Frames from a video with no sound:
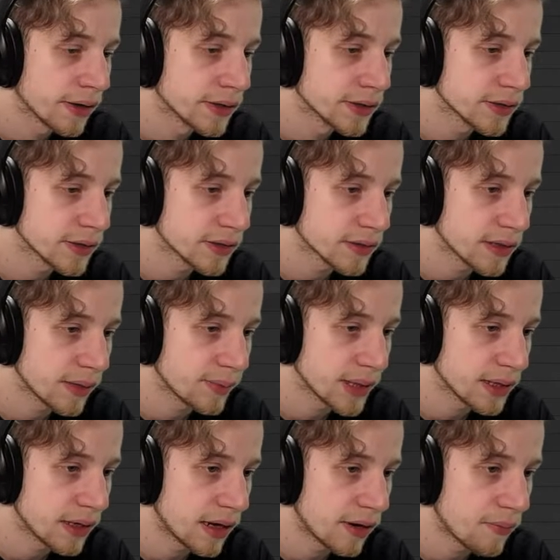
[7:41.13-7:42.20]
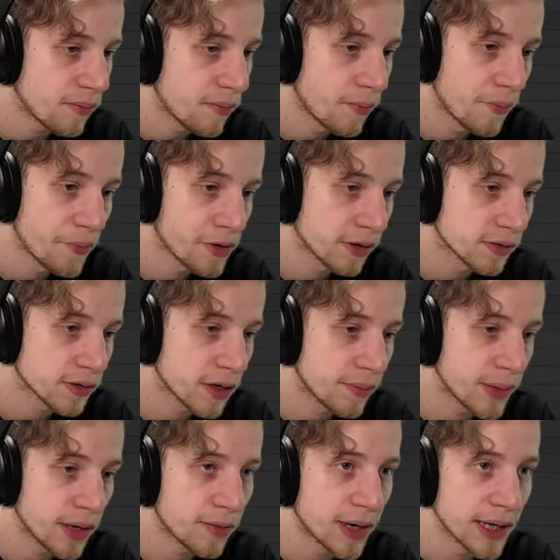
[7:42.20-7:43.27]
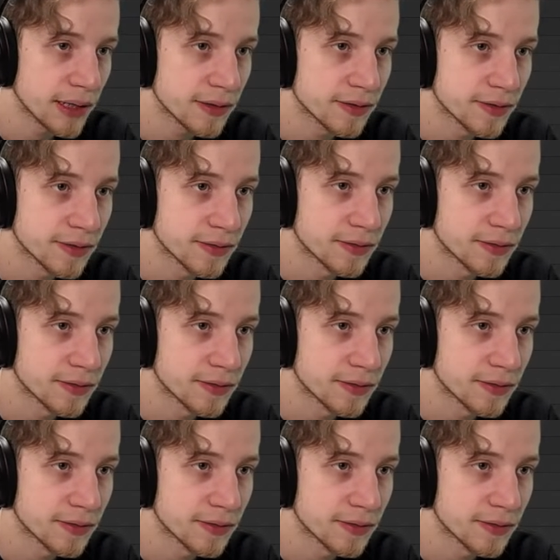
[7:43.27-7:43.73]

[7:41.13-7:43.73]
Just slap it there. Grab our X.